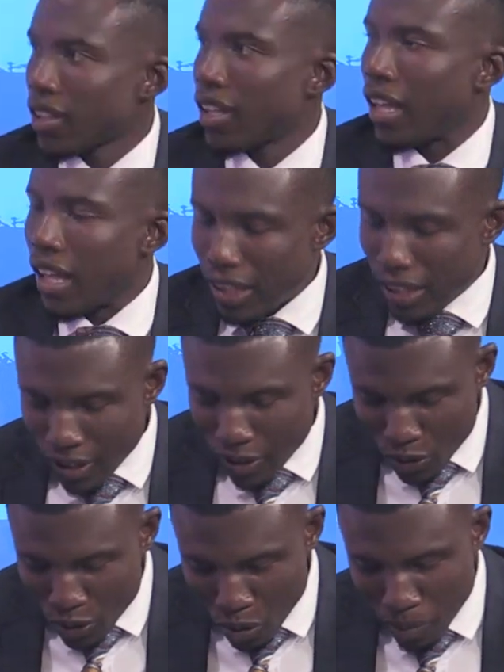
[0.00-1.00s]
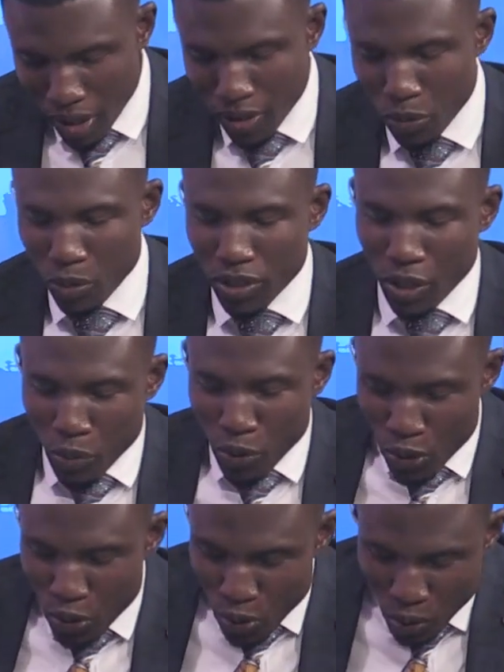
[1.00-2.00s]
Thank you so much. We'll start
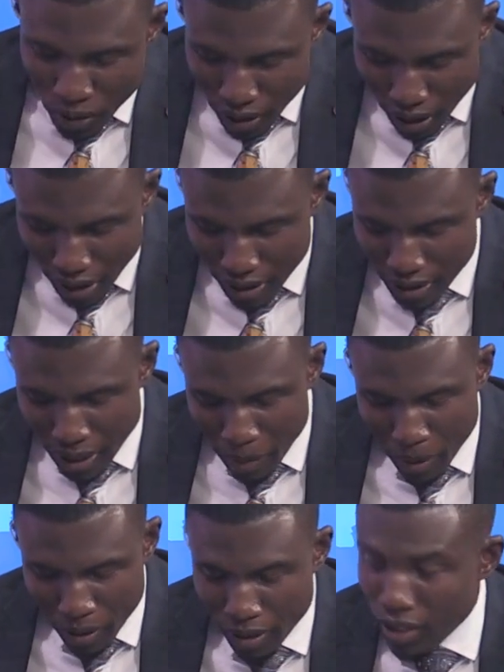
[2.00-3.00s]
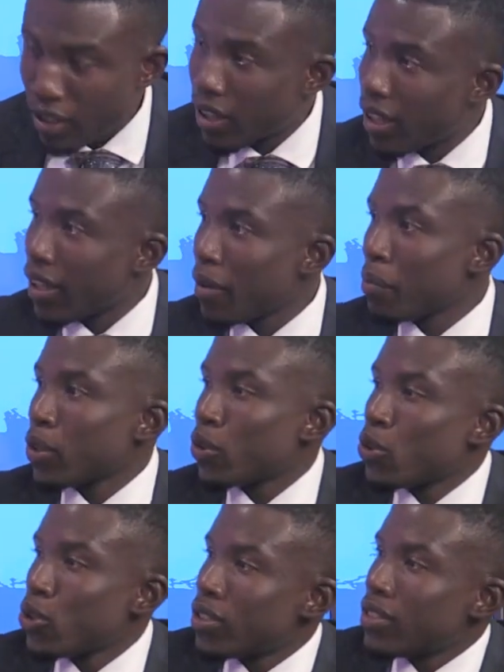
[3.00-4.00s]
with you, Samuel,
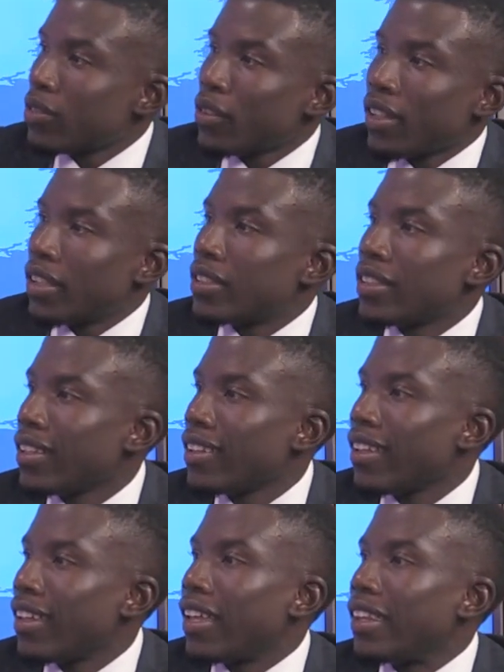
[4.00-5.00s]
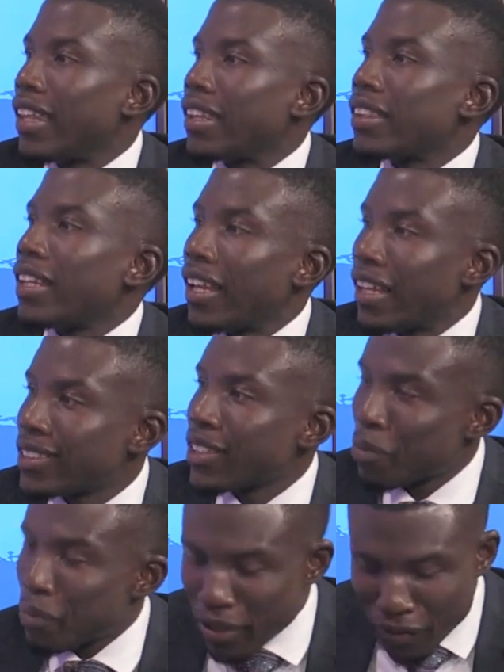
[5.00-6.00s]
because they say that the last shall
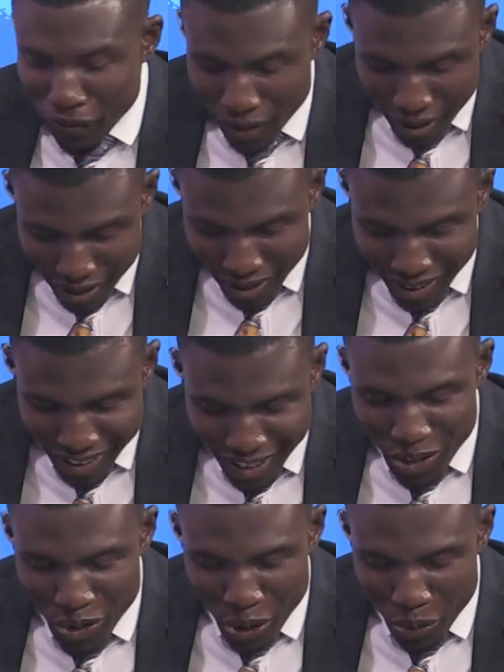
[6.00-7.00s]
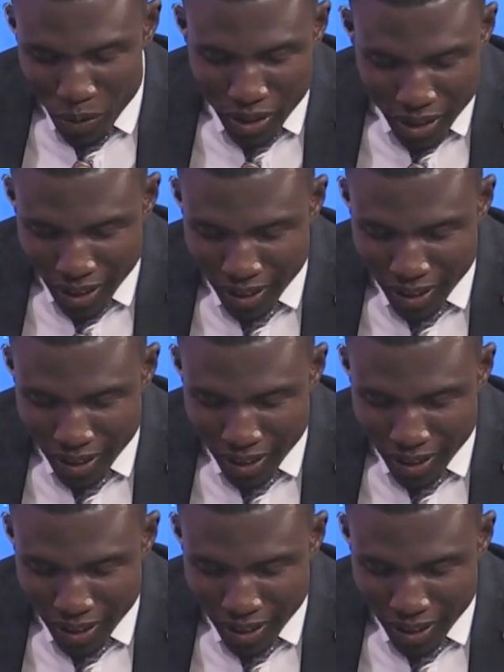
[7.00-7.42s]
be the first. So if we start this